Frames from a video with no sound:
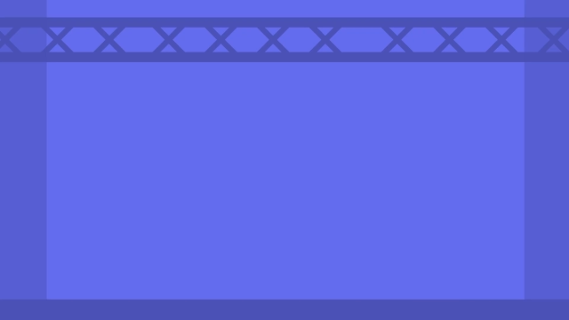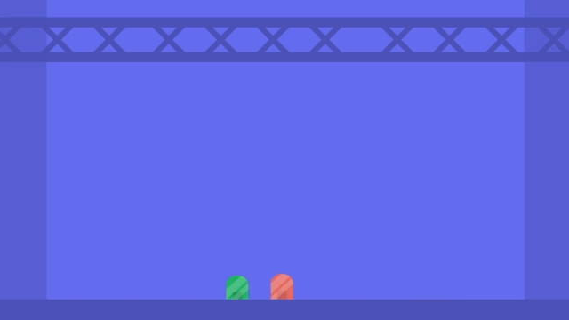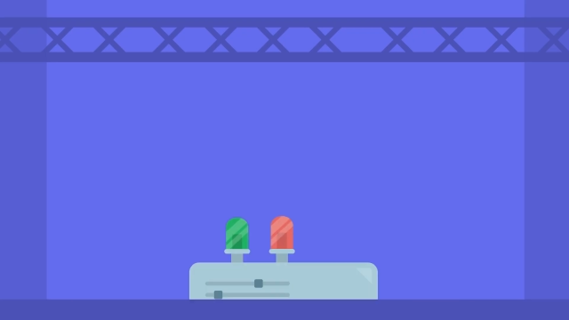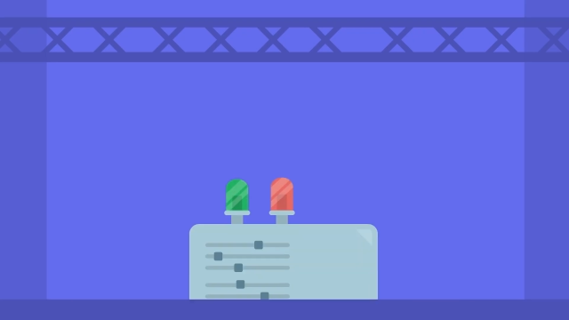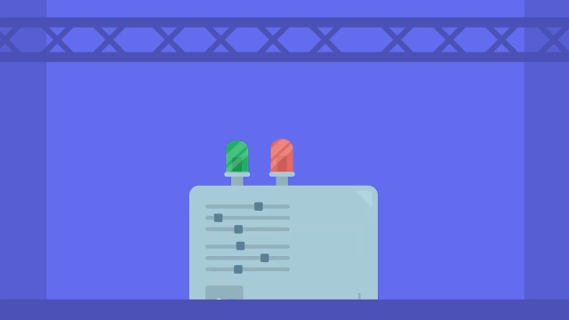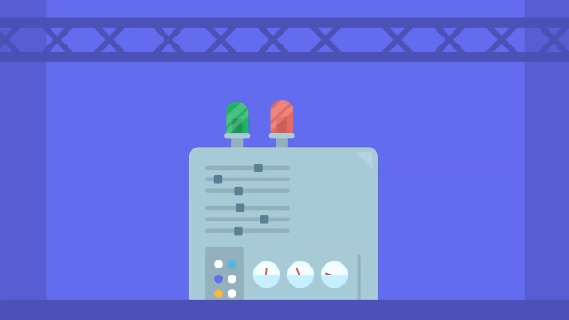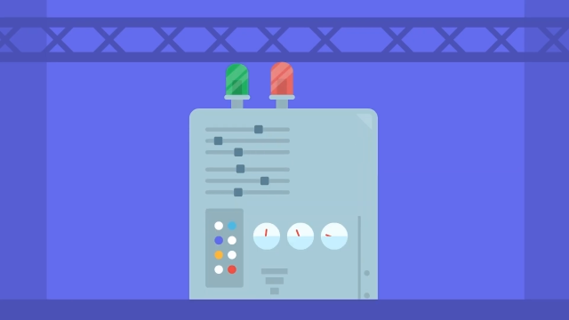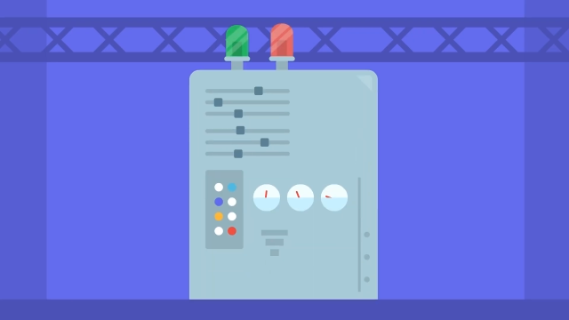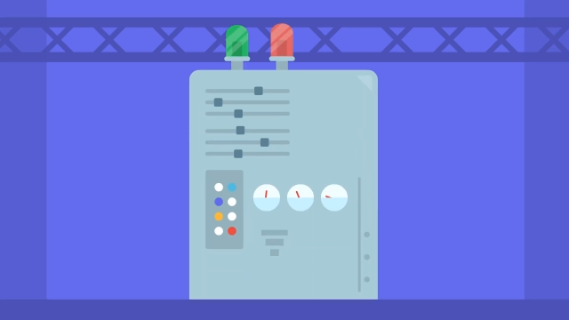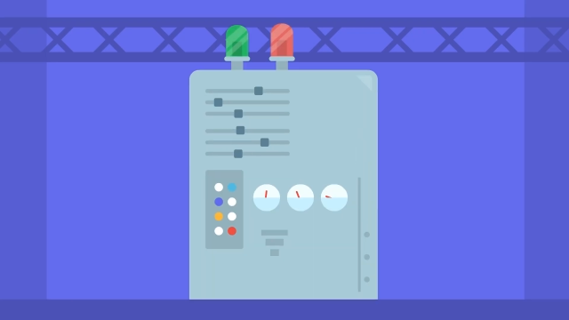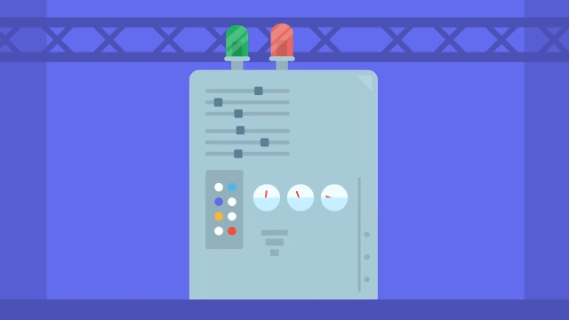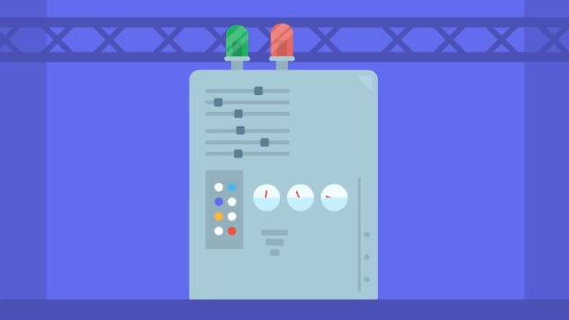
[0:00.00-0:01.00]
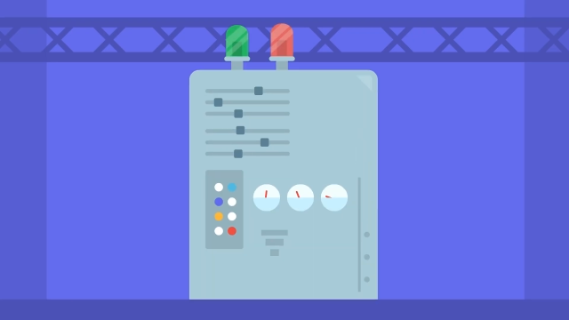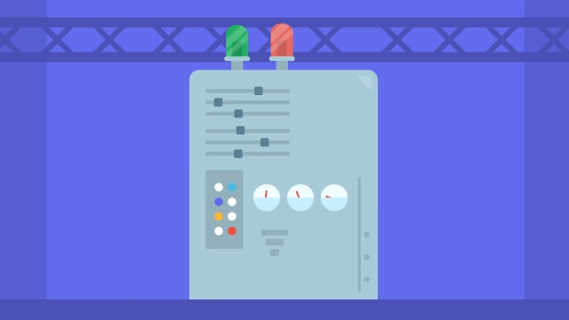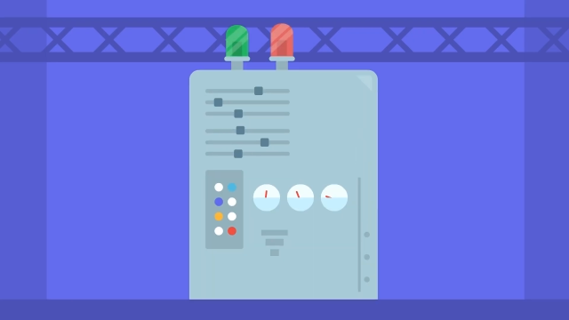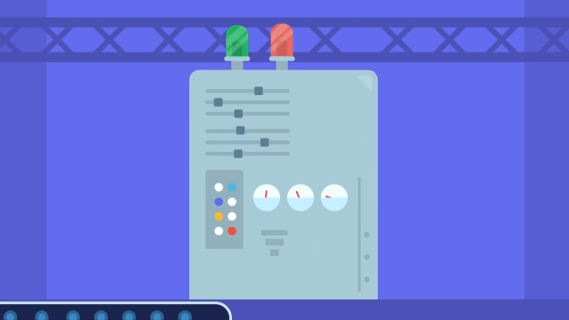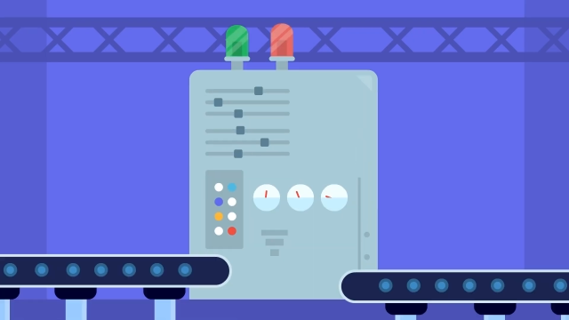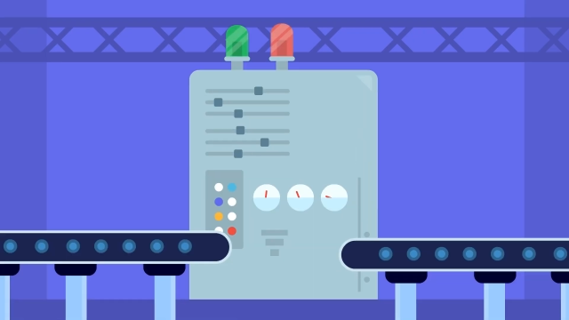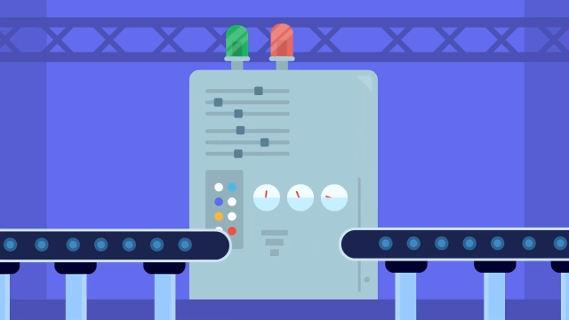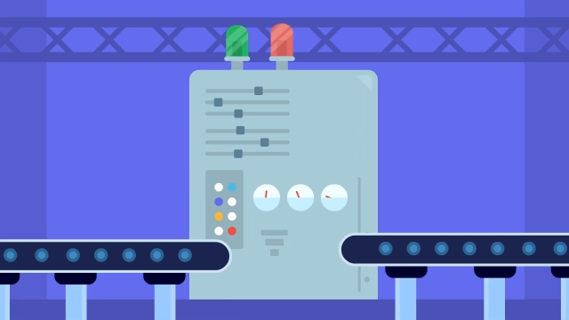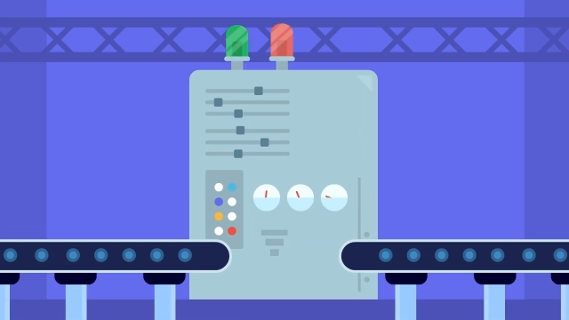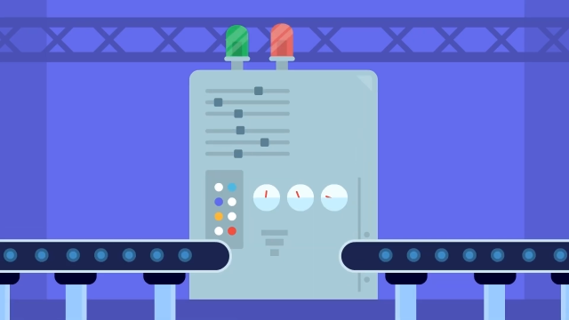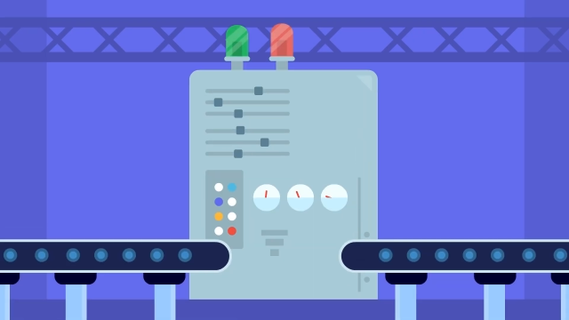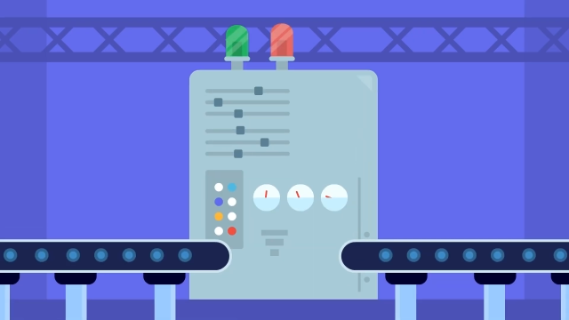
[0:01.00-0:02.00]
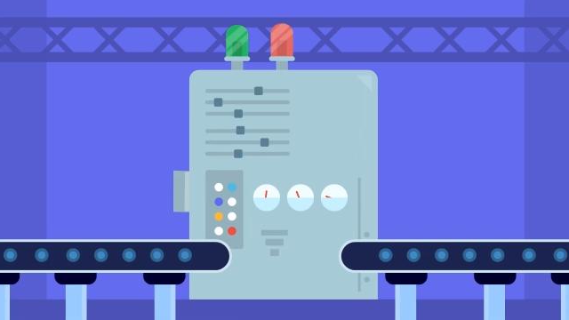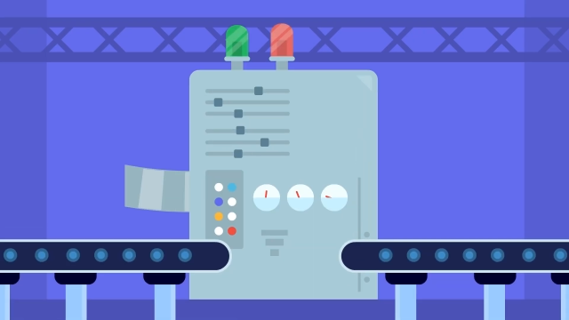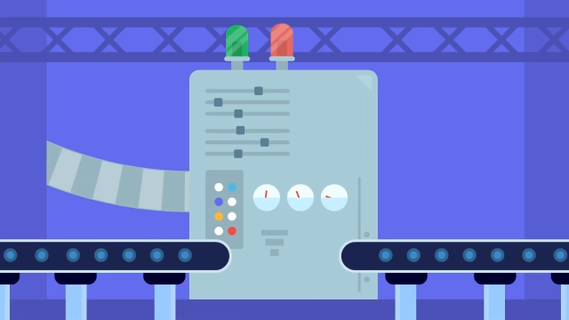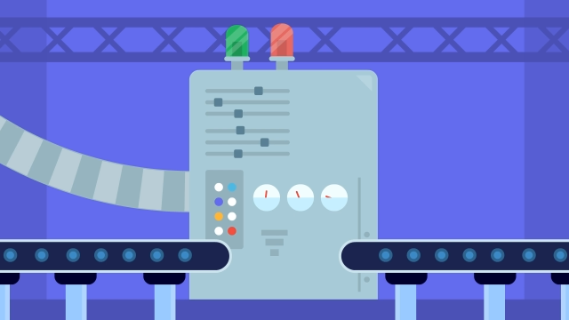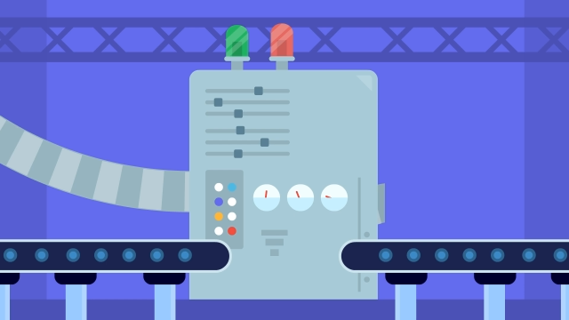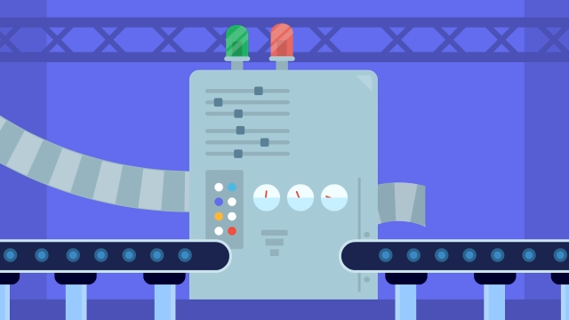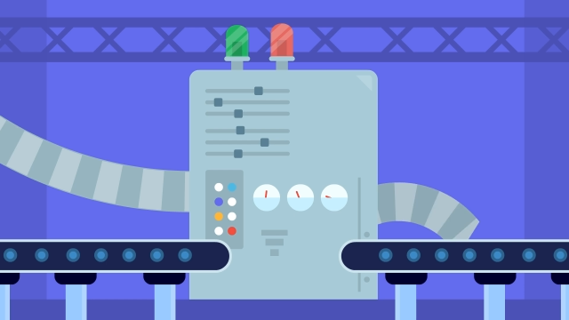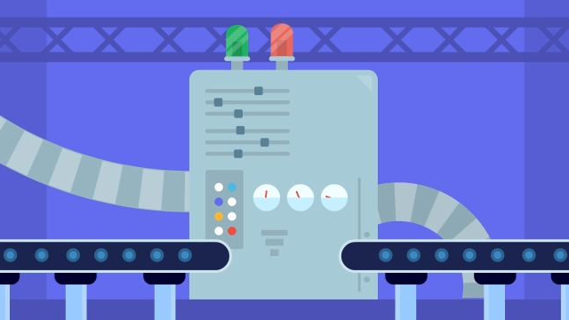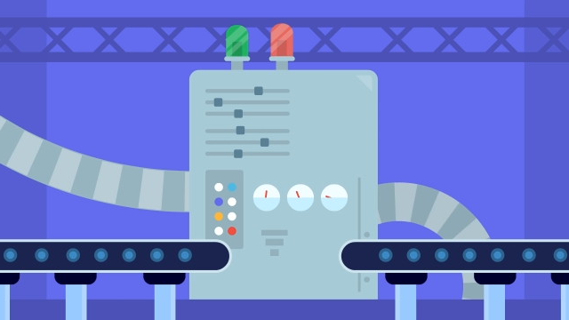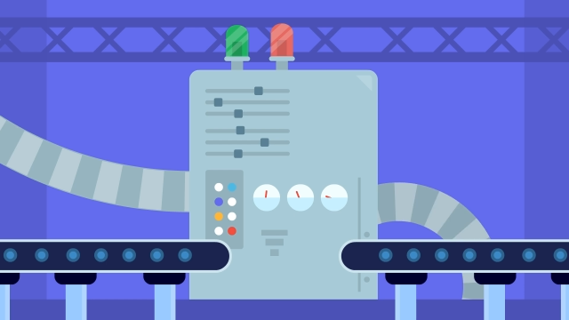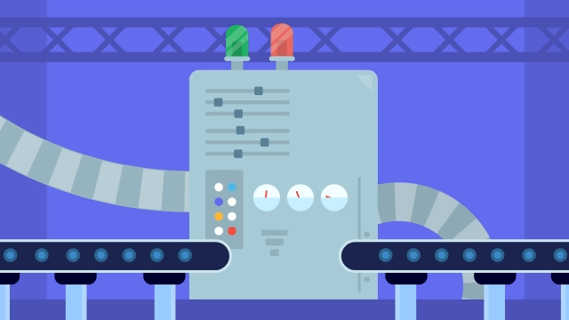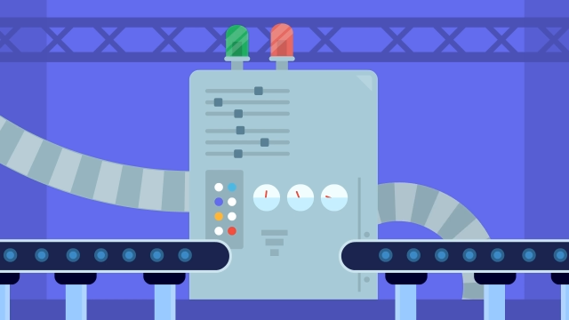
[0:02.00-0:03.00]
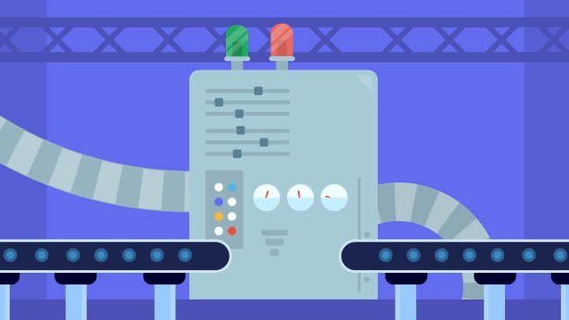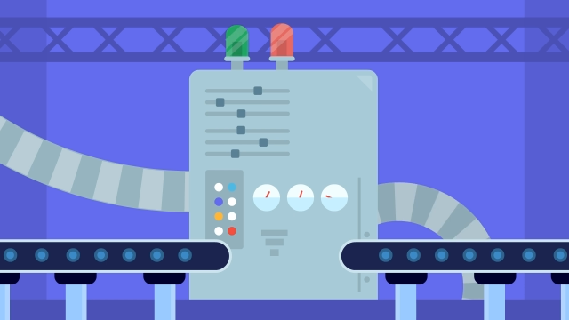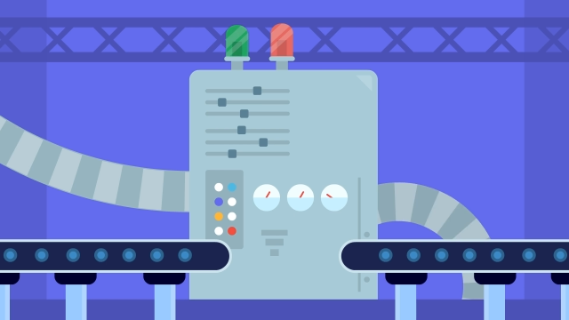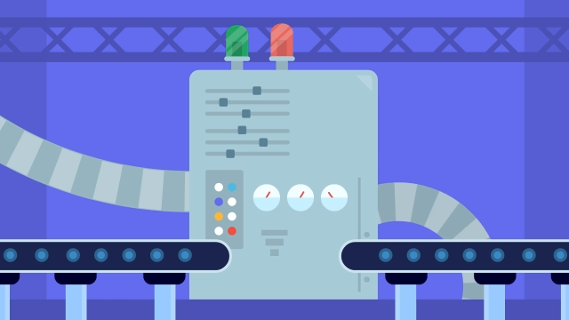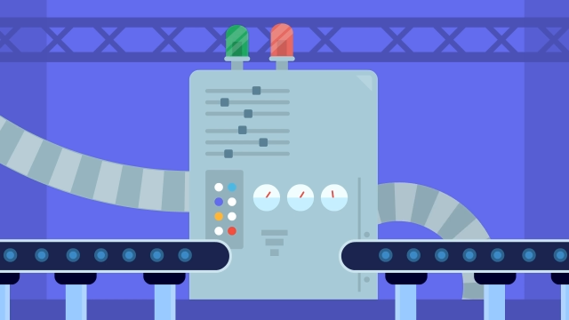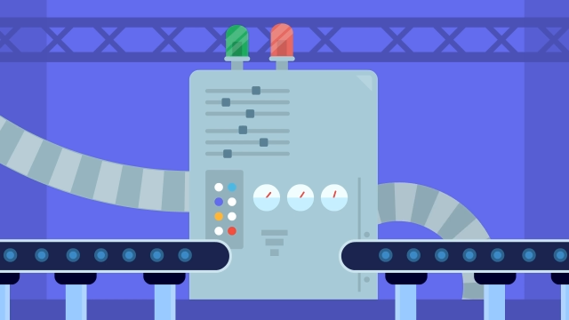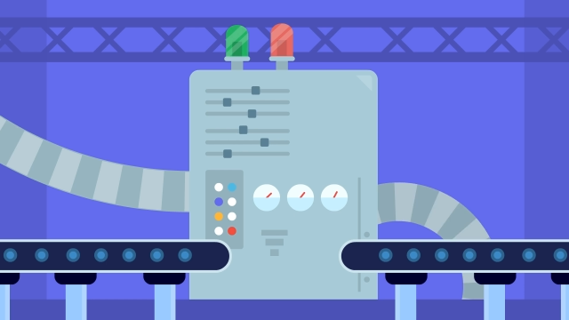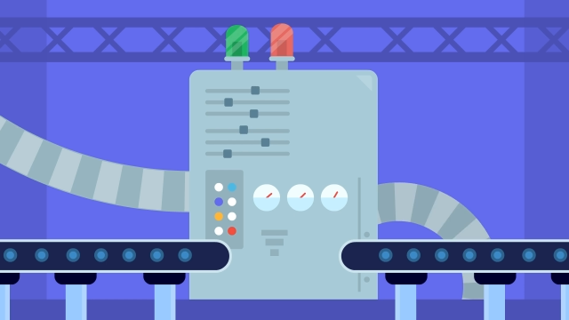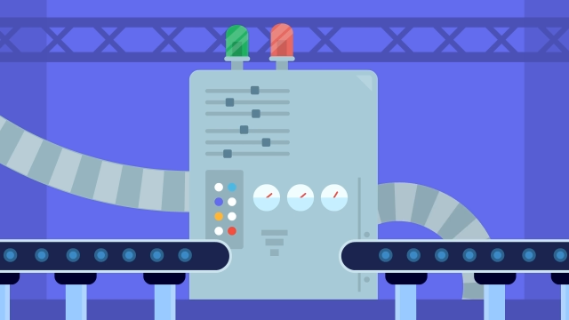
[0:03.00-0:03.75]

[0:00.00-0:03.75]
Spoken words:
[unreadable: no face in view]